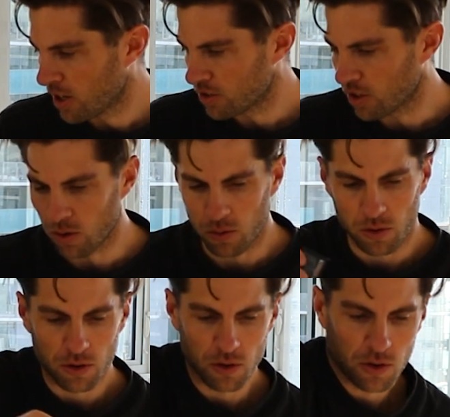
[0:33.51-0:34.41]
So
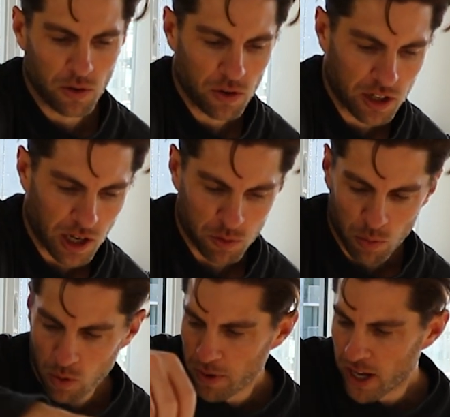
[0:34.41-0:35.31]
comes
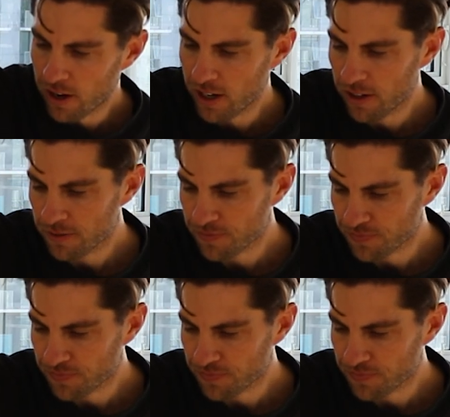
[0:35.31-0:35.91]
with 1 battery,